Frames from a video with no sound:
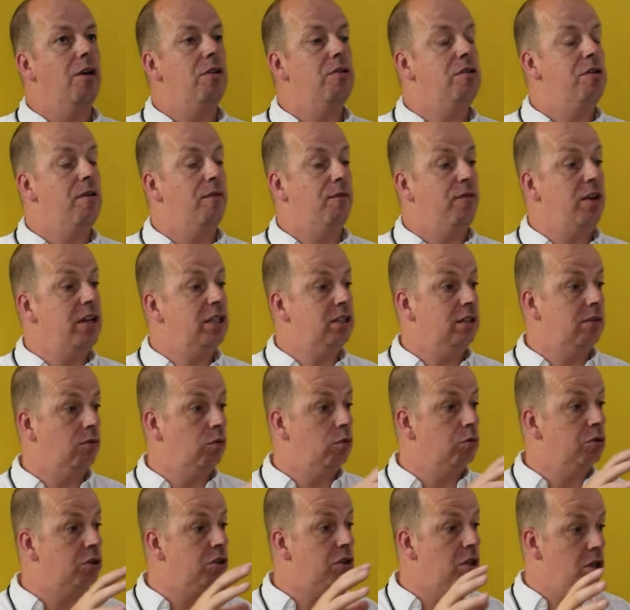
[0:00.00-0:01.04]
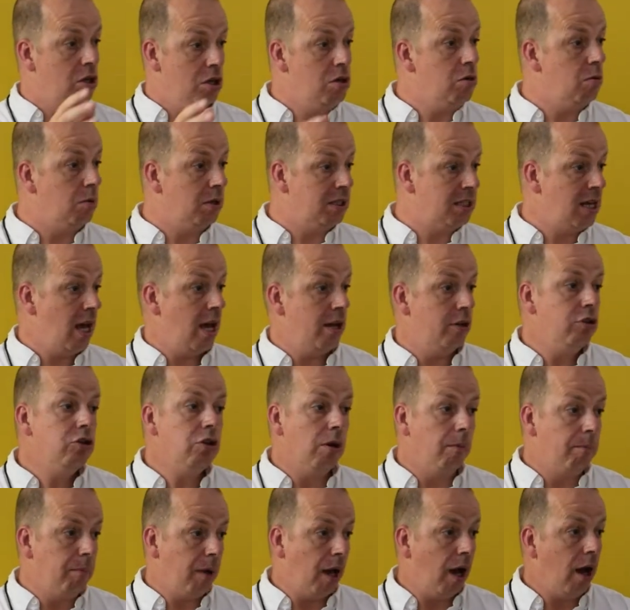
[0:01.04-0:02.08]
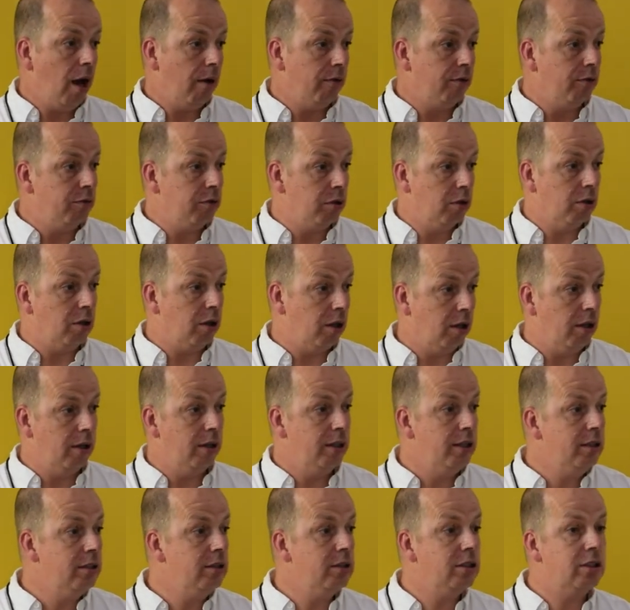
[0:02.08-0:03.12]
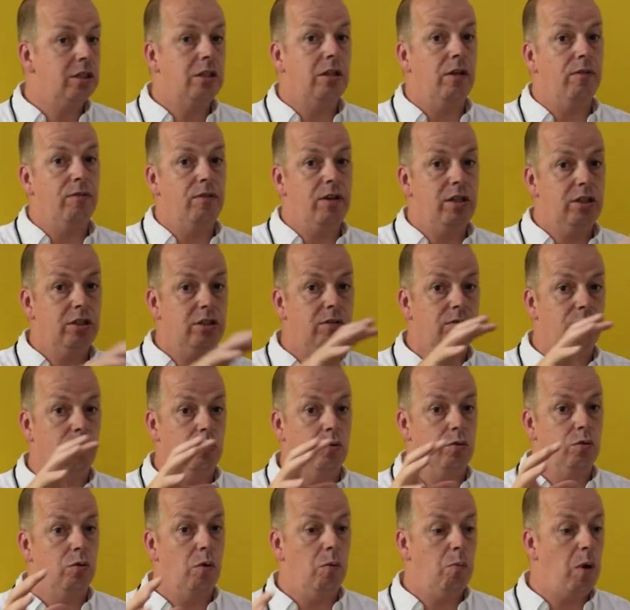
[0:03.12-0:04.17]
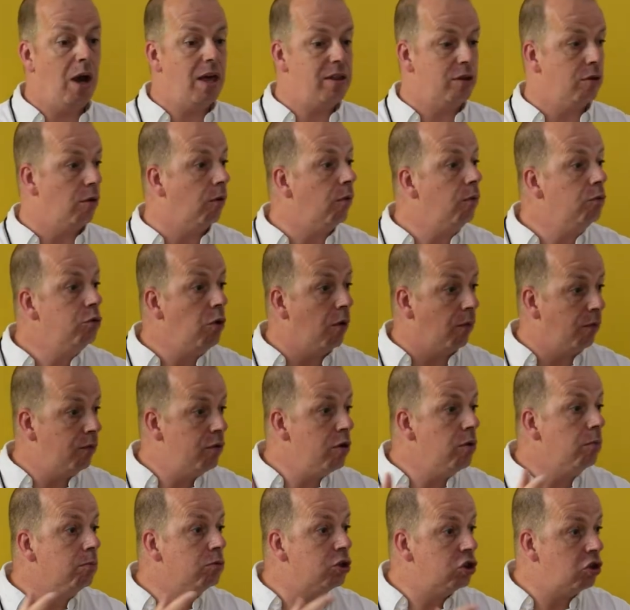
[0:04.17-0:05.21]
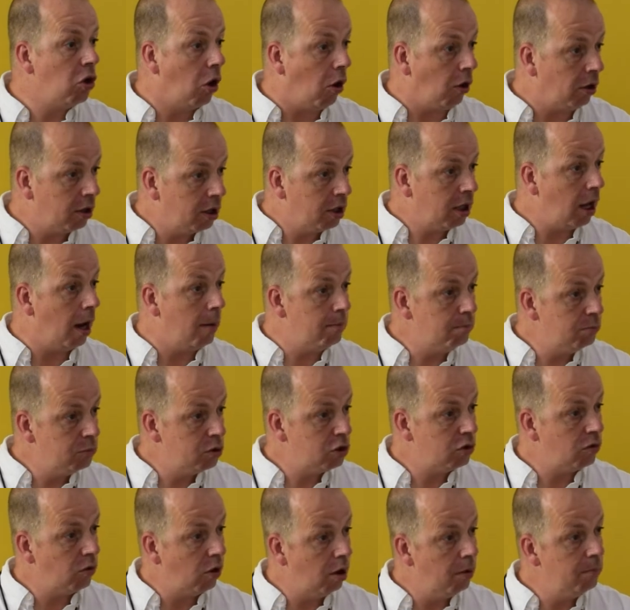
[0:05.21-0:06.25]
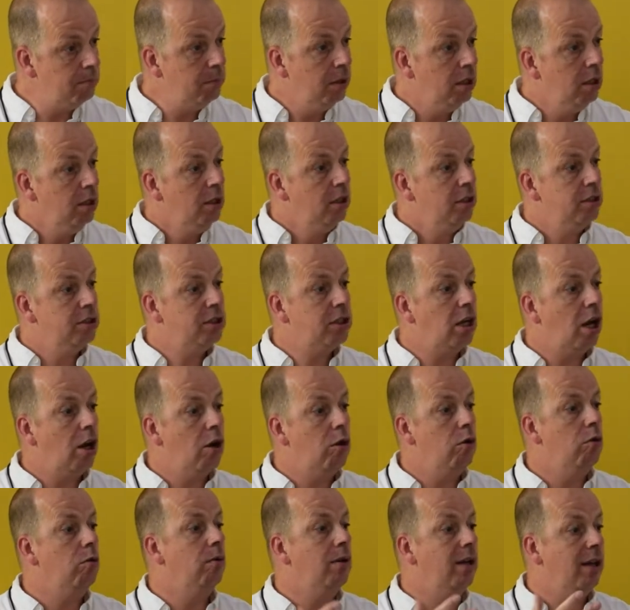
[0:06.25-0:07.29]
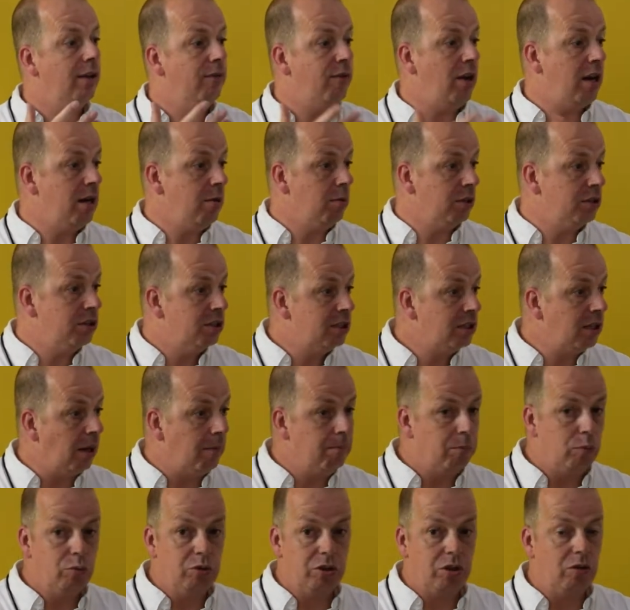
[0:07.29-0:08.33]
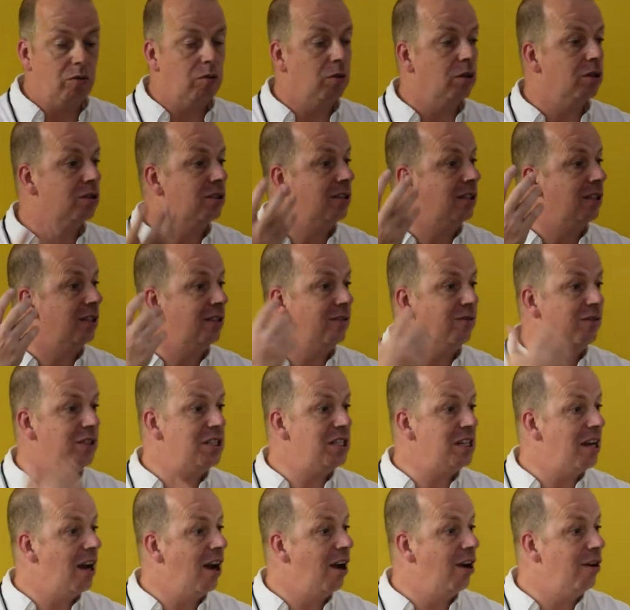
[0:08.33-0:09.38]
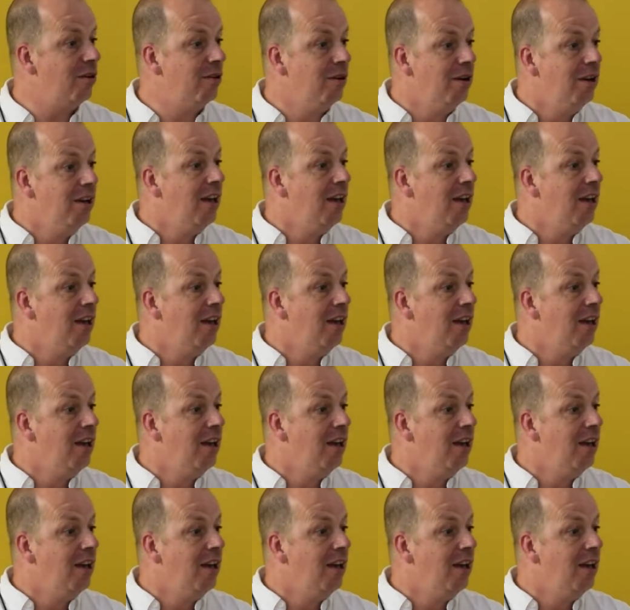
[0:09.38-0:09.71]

the festivals that you attend on behalf of your clients, the festival where the, your film stock comes from. Yeah. So if anyone stumbles across this video